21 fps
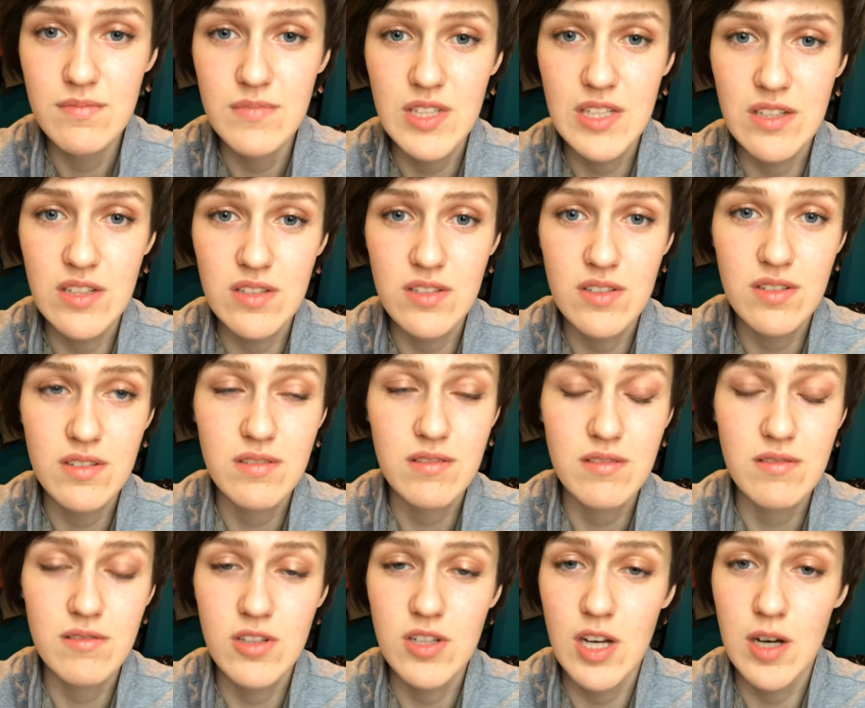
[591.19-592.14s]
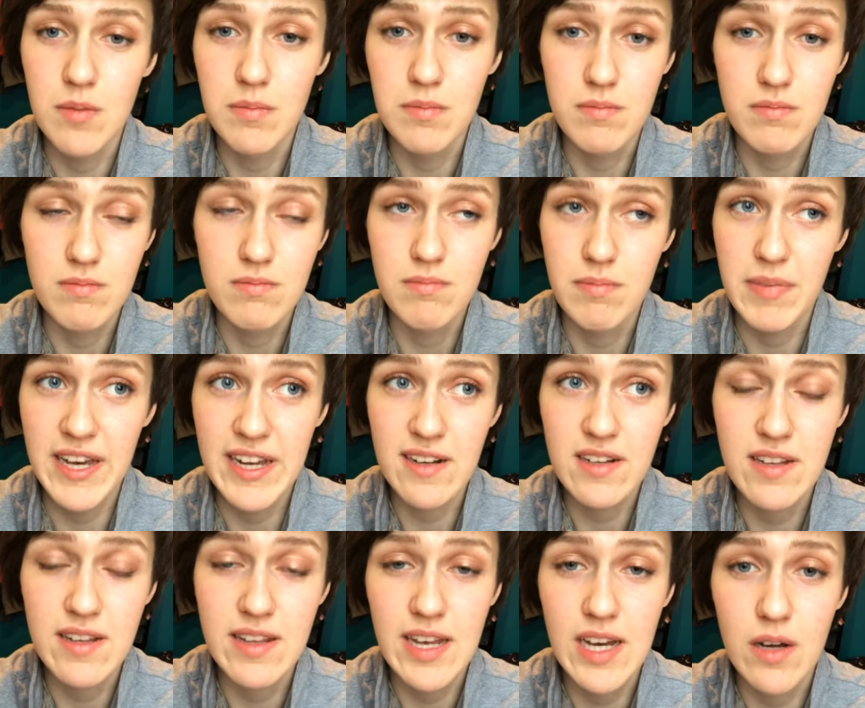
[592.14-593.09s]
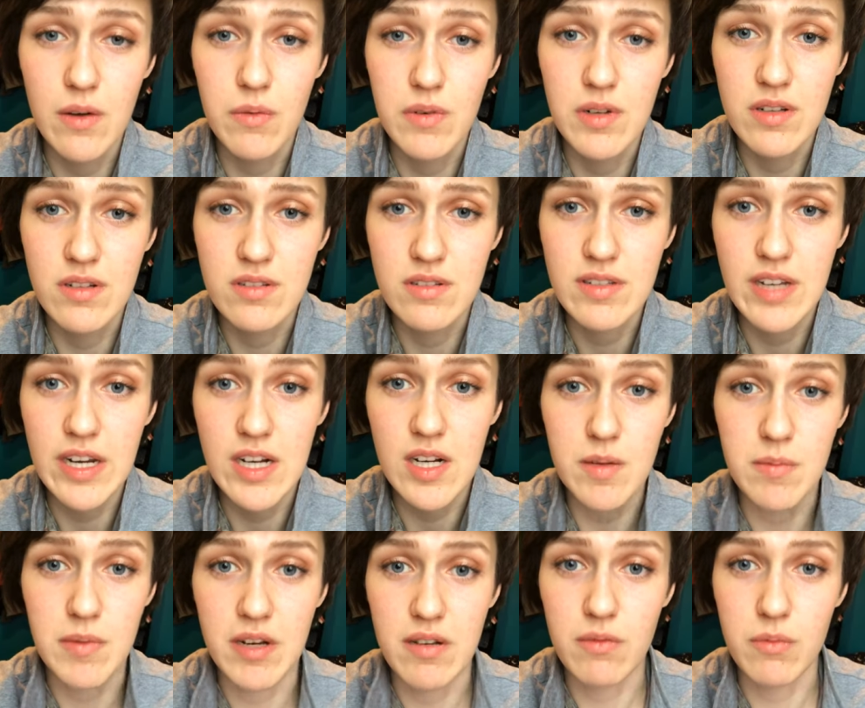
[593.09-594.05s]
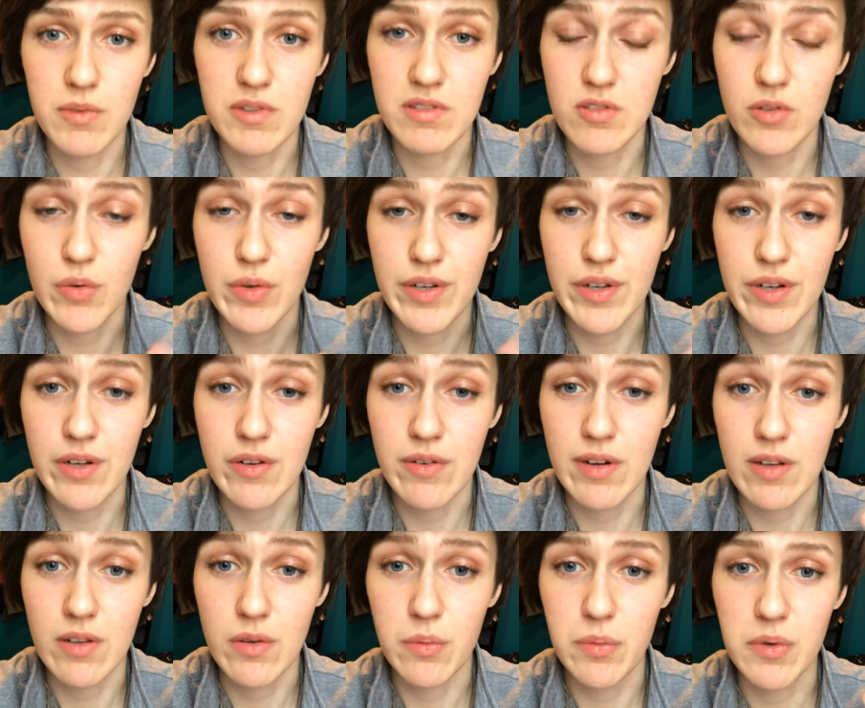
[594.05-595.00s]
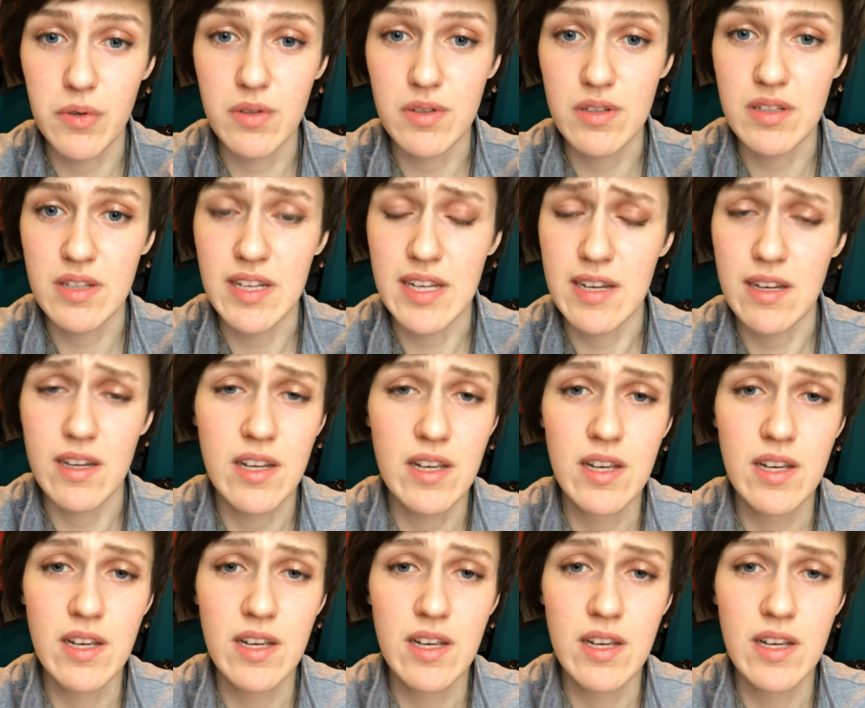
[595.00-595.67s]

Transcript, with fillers: and just come back to that when you're scared about what's going on around the world and then